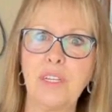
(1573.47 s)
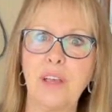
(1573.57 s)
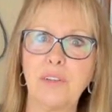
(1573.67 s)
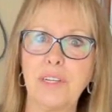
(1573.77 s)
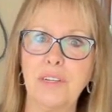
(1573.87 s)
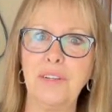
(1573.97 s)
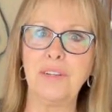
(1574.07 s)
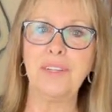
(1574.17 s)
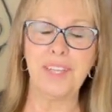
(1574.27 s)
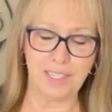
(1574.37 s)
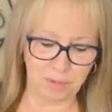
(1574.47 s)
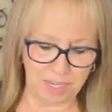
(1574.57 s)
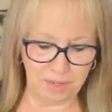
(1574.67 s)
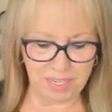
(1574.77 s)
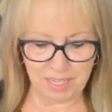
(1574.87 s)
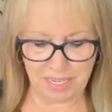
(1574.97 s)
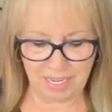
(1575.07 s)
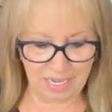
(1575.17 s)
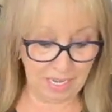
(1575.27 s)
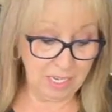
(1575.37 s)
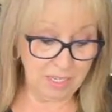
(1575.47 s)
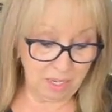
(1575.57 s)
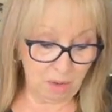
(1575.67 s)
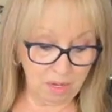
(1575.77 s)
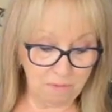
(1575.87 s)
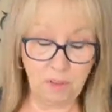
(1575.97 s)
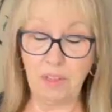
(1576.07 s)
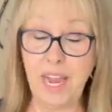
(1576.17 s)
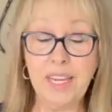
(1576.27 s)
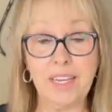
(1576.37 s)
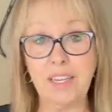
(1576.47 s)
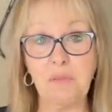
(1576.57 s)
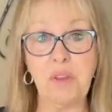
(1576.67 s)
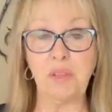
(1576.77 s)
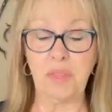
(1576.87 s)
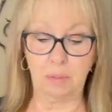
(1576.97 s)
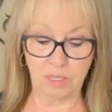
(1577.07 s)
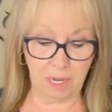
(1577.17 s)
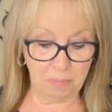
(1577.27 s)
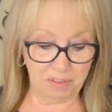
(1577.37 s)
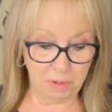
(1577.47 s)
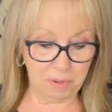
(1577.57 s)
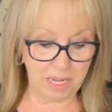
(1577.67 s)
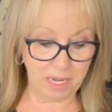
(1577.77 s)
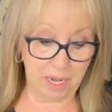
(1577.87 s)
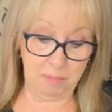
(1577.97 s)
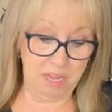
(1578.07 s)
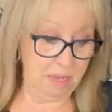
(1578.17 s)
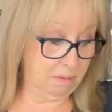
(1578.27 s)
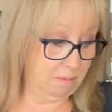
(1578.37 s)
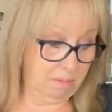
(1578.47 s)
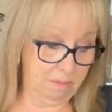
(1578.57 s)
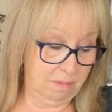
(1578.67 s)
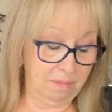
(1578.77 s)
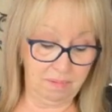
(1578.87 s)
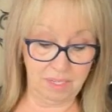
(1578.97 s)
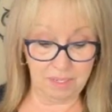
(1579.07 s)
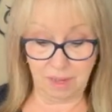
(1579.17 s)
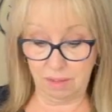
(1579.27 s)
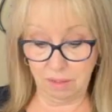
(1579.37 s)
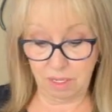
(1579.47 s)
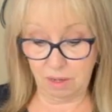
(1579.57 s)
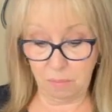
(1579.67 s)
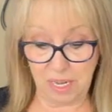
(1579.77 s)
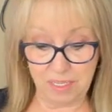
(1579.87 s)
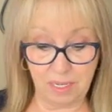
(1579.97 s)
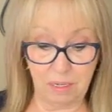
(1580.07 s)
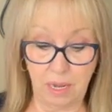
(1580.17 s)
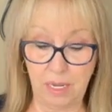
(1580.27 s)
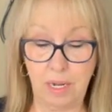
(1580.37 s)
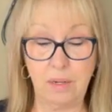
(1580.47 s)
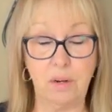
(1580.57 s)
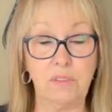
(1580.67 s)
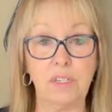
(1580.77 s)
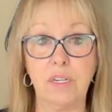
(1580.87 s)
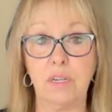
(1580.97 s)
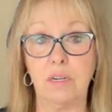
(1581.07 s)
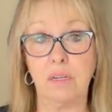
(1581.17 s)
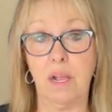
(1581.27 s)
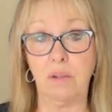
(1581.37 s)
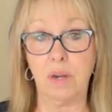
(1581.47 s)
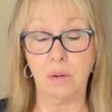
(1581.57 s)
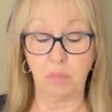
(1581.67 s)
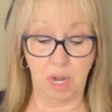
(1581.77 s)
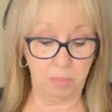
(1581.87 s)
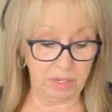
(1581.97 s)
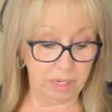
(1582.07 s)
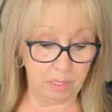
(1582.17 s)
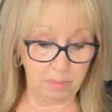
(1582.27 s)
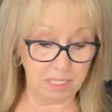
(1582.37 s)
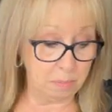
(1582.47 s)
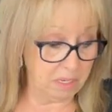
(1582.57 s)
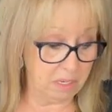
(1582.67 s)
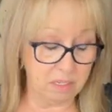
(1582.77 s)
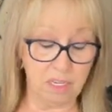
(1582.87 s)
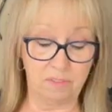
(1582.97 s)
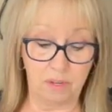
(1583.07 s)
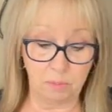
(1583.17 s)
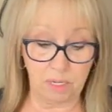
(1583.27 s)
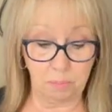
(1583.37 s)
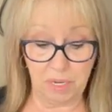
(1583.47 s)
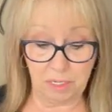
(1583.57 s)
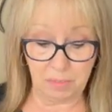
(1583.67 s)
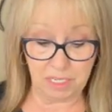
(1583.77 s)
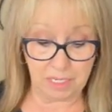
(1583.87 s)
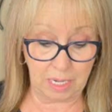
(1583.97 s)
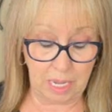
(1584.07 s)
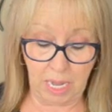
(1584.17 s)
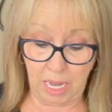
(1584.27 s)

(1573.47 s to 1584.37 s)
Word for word: together, I didn't did, you? I That's did. right, you did. So if you like it, give me a thumbs up, everybody. I mean, these colors are amazing. Head on over to ColourArte Primary Elements, pick yourself up some pigments